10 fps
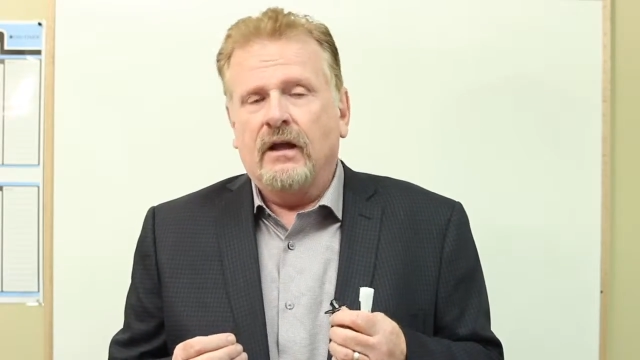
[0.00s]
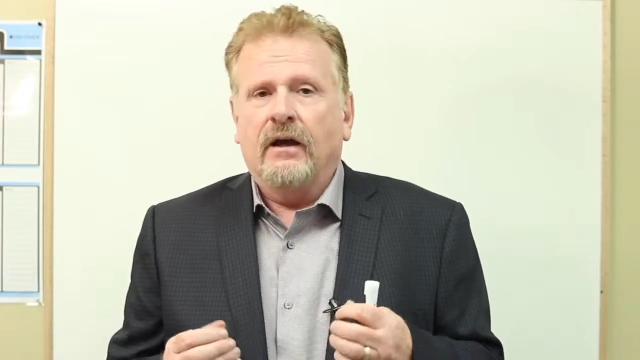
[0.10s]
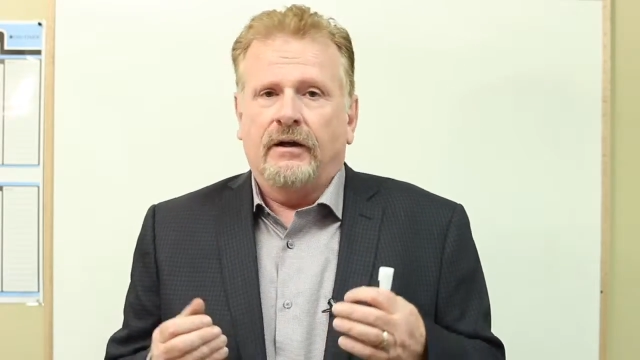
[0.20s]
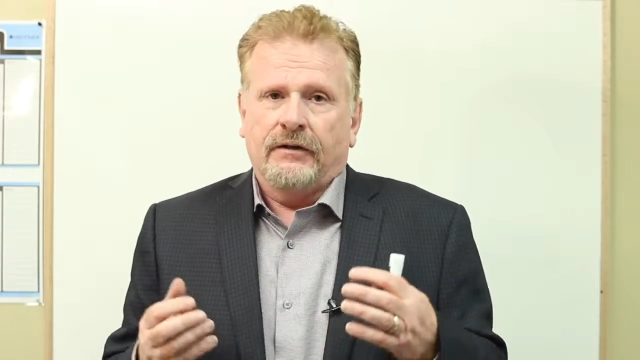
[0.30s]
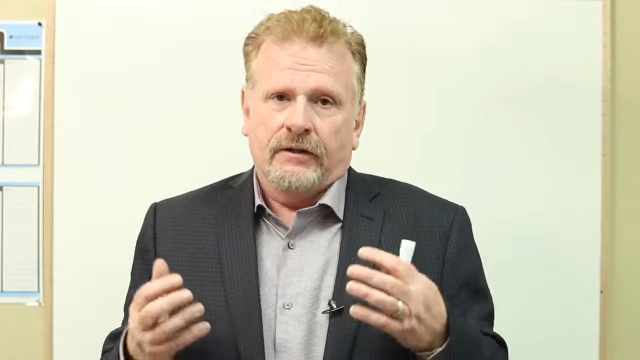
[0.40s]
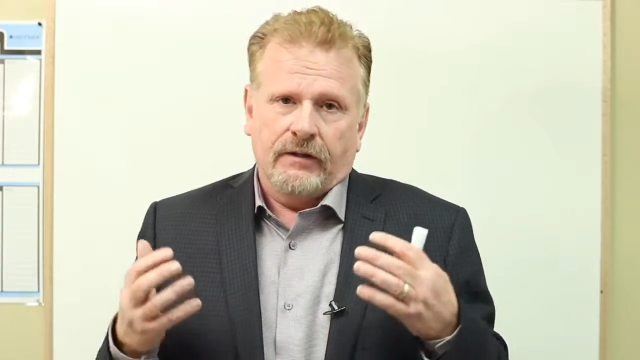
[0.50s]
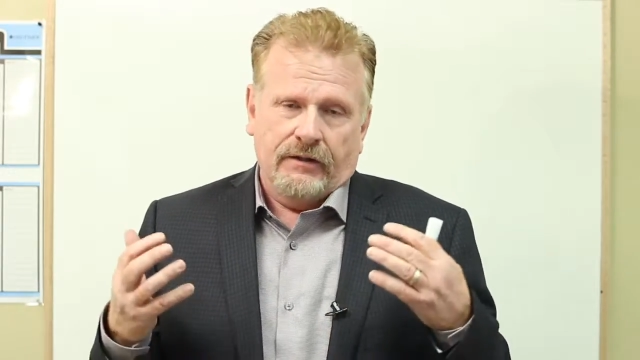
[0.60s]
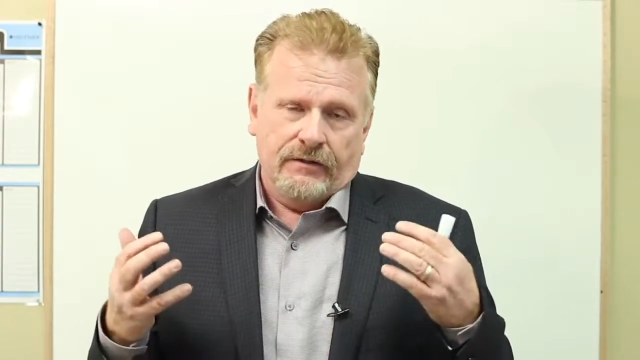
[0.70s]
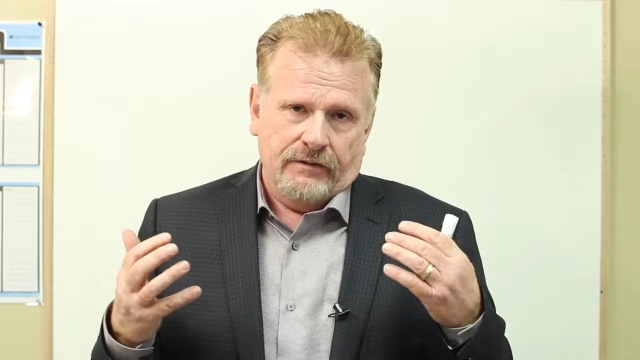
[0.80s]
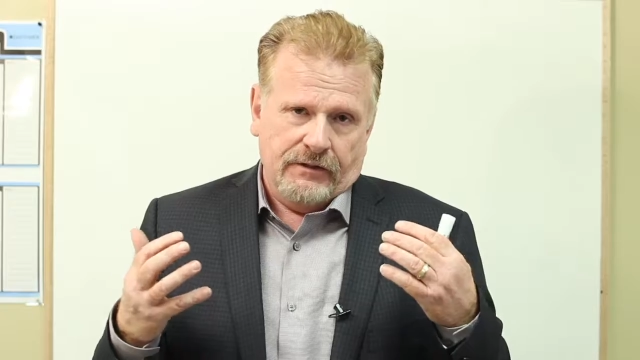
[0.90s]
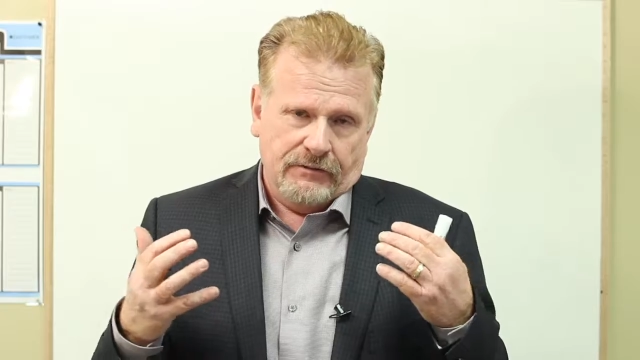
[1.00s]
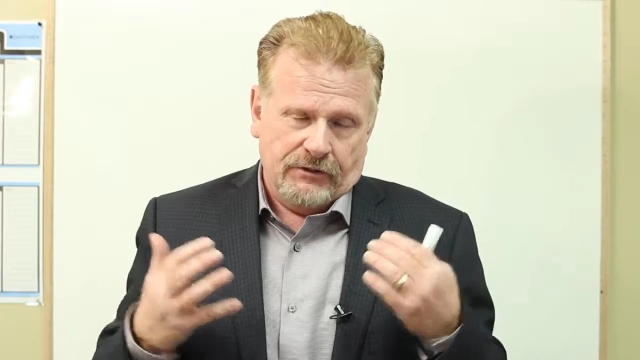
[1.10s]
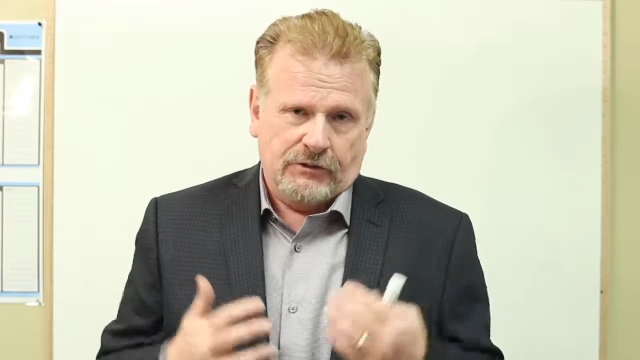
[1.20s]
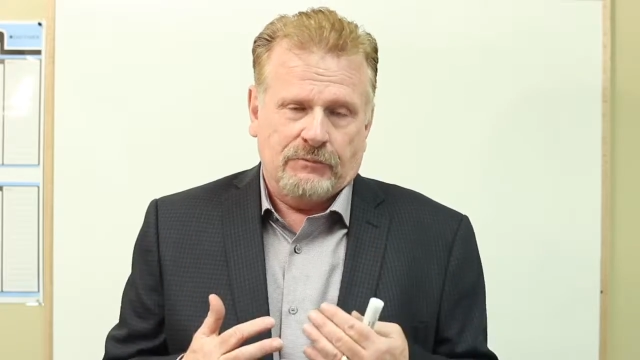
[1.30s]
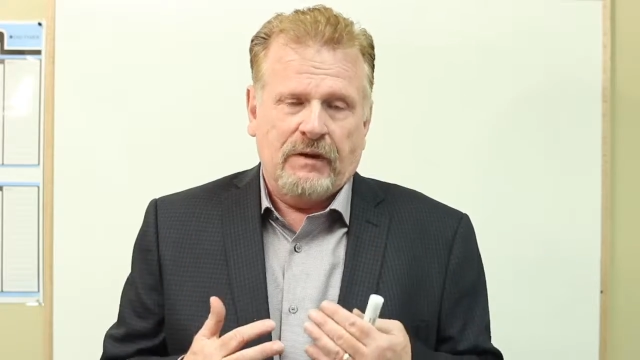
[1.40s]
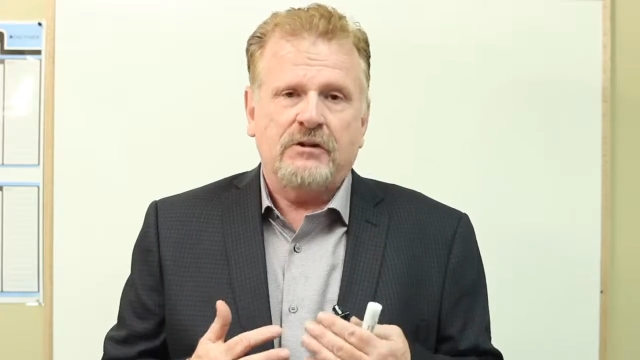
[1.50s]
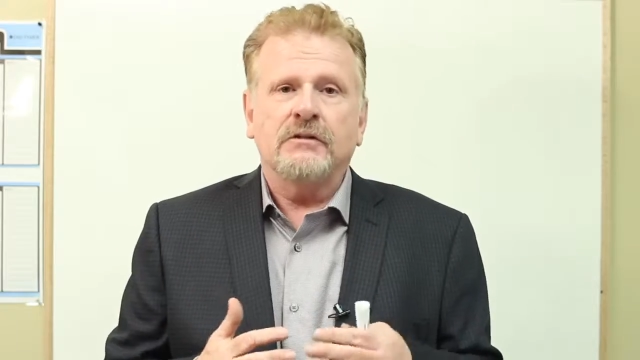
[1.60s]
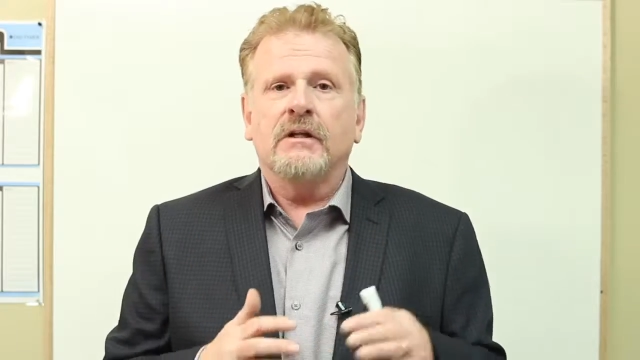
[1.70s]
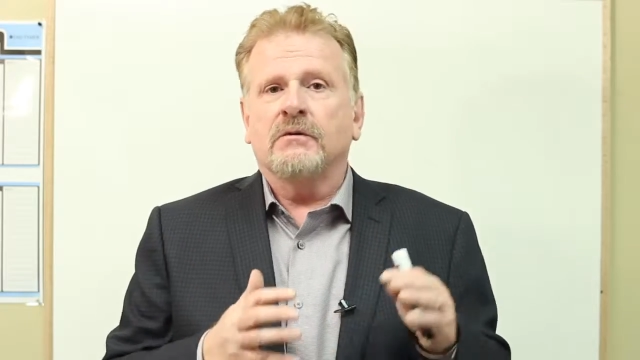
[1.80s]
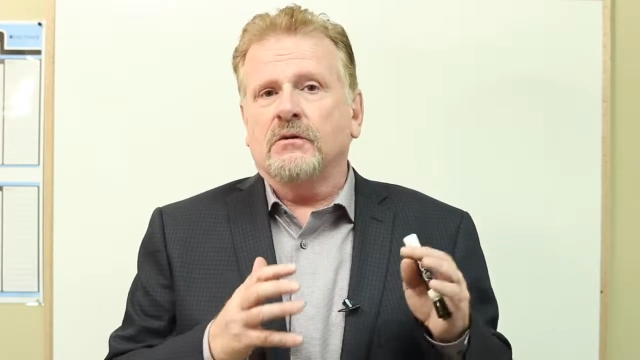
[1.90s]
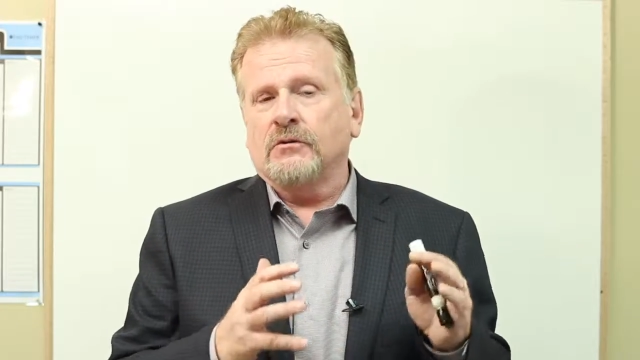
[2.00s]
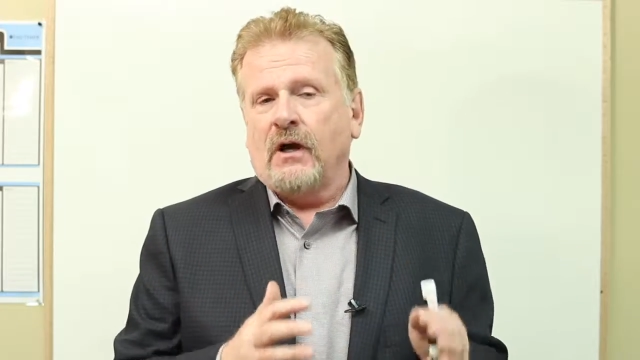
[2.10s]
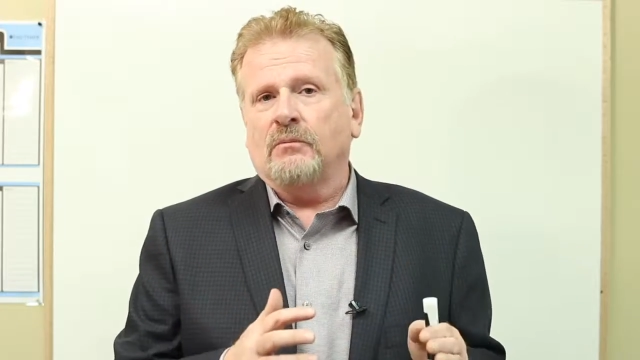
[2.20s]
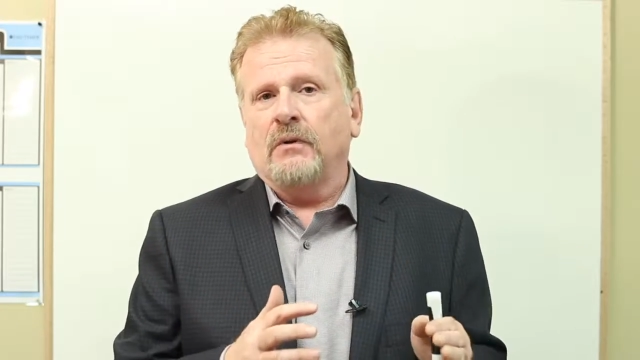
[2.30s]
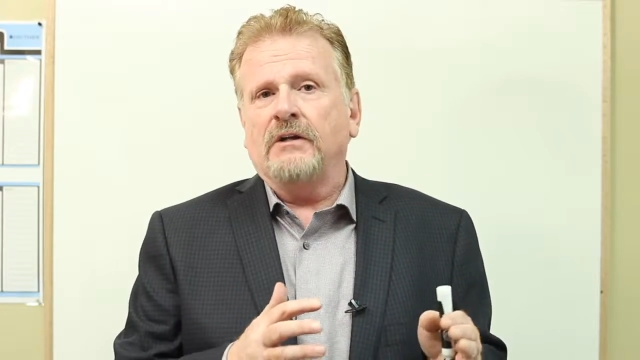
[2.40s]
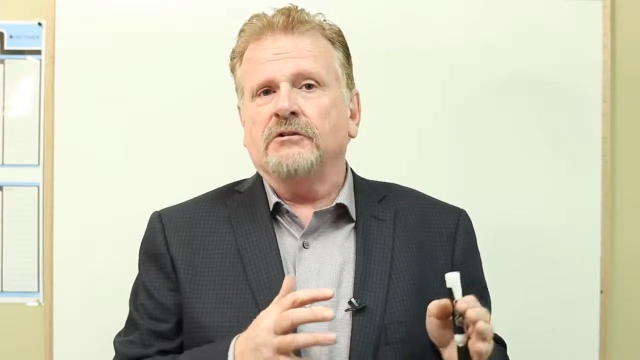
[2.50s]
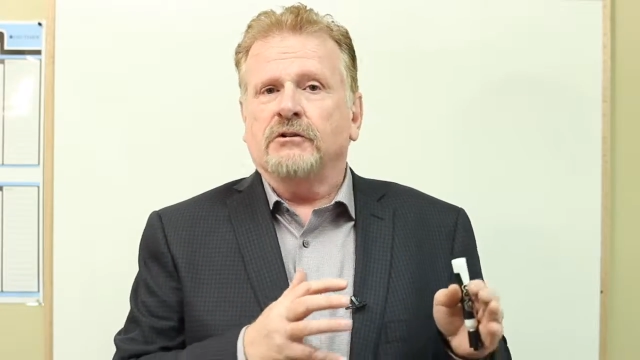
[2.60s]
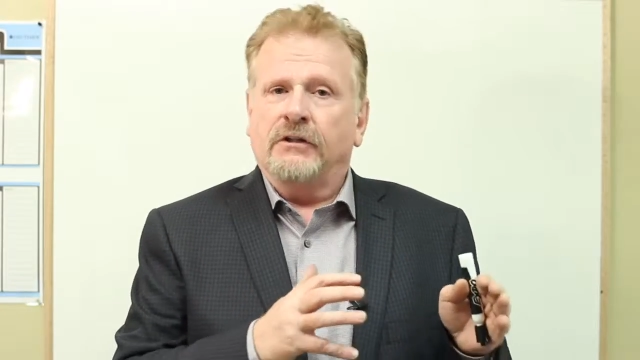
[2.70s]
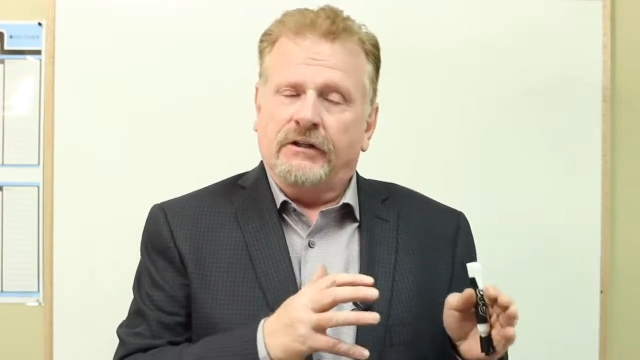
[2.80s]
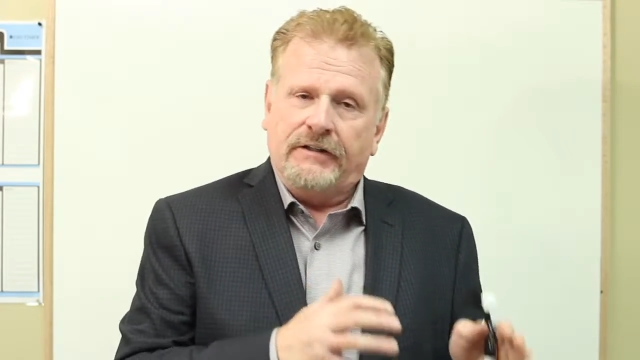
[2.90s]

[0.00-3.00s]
on the anticipation that the stock price is going